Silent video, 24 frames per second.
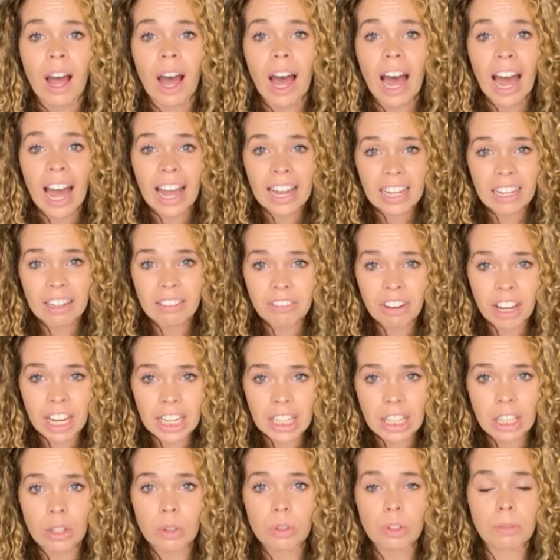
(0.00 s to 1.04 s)
I invite
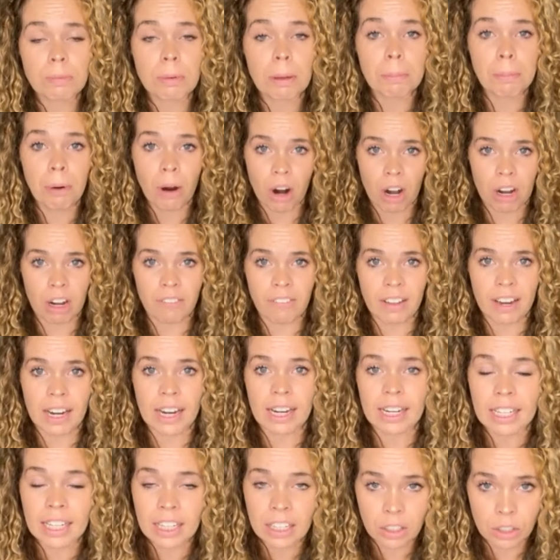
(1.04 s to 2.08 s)
you to be part of it, and
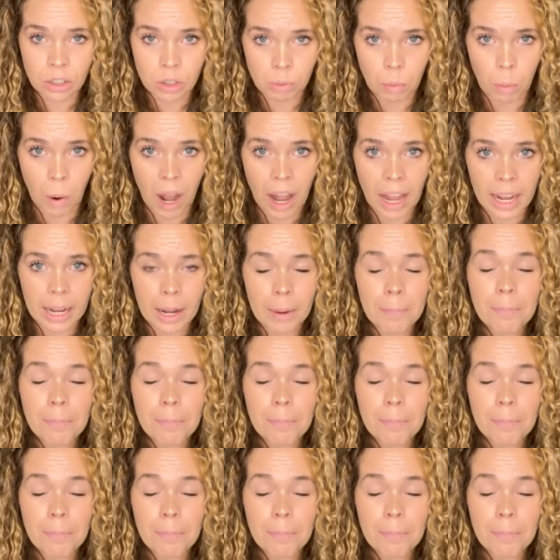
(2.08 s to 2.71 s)
here's why.